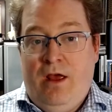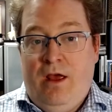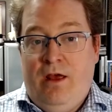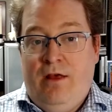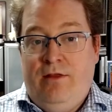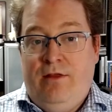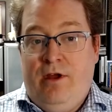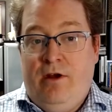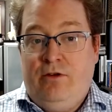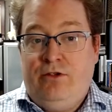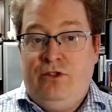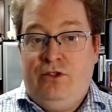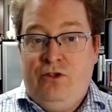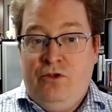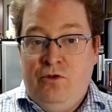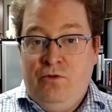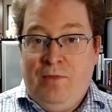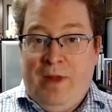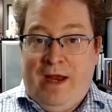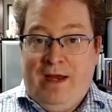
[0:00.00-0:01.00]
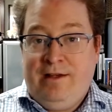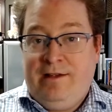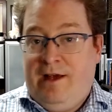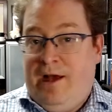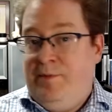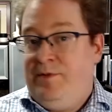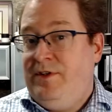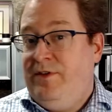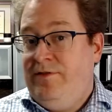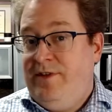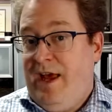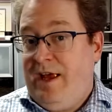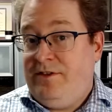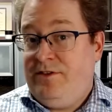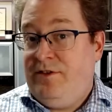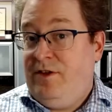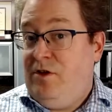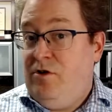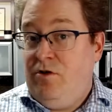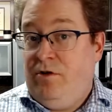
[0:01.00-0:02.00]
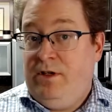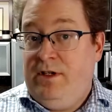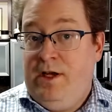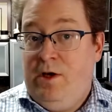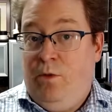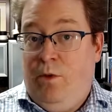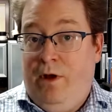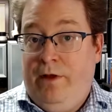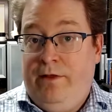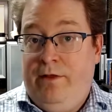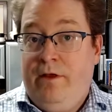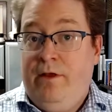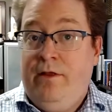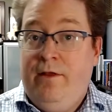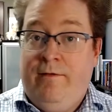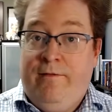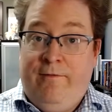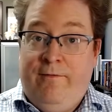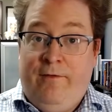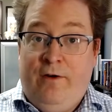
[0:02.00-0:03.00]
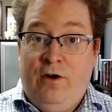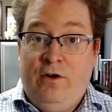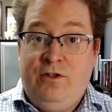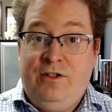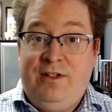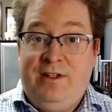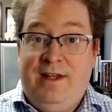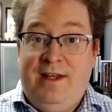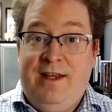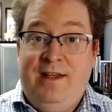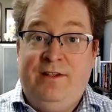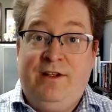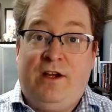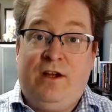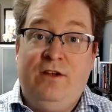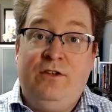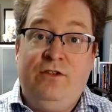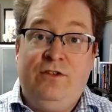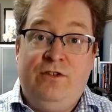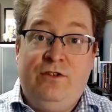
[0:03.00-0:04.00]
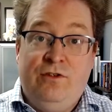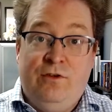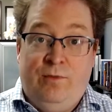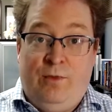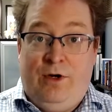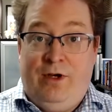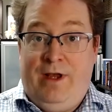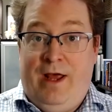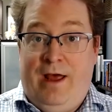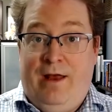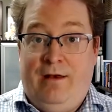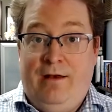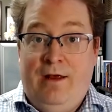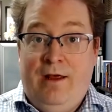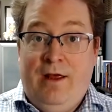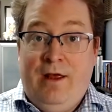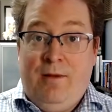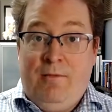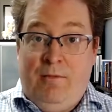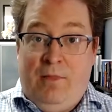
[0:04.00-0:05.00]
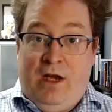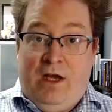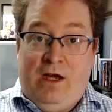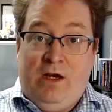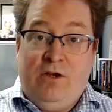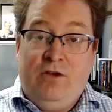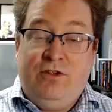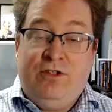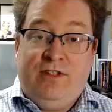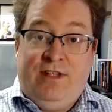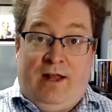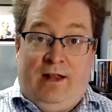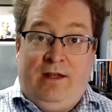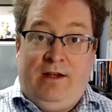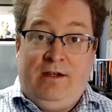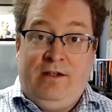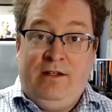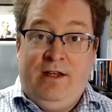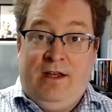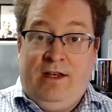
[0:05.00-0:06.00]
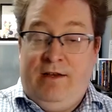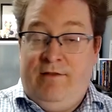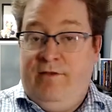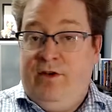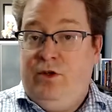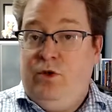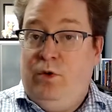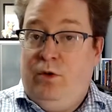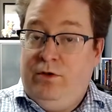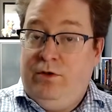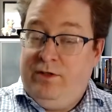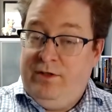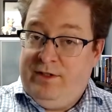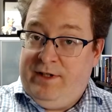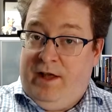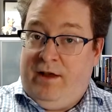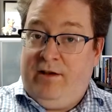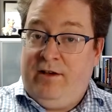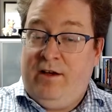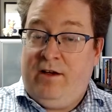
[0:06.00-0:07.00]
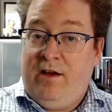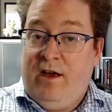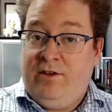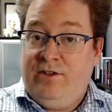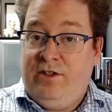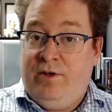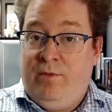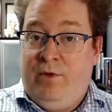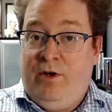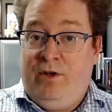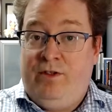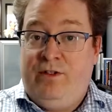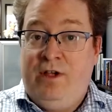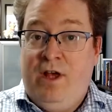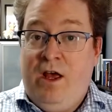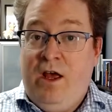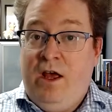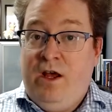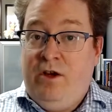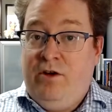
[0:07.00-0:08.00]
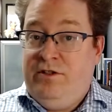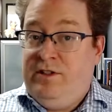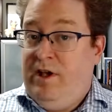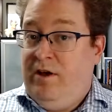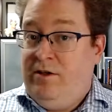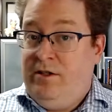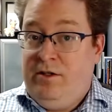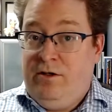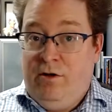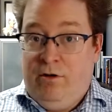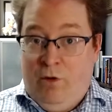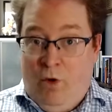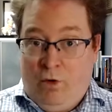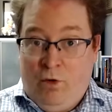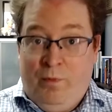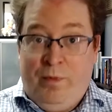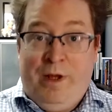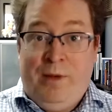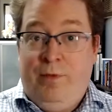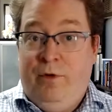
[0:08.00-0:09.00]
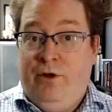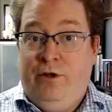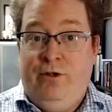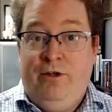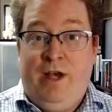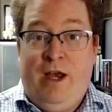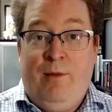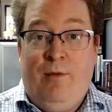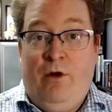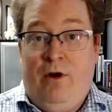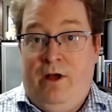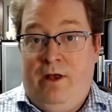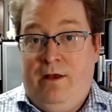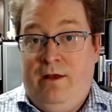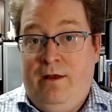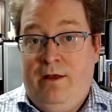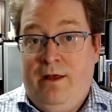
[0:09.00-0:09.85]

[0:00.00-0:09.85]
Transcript: There's two main types of debts that you can deal with. The first is a consumer debt, meaning you're selling to individuals, you're selling to customers, you're selling to your local people in your neighborhood.